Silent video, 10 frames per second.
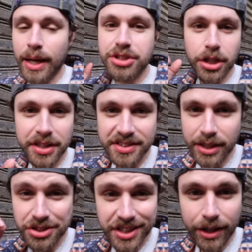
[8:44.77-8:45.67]
what y'all didn't see,
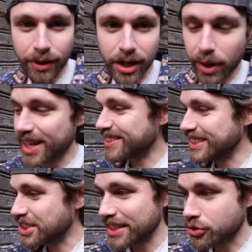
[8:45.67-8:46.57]
which is key right away, is he
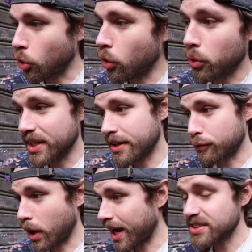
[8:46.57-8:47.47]
changed the oil. He did the
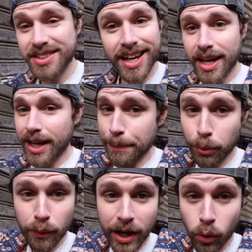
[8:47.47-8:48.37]
fries, he pulled that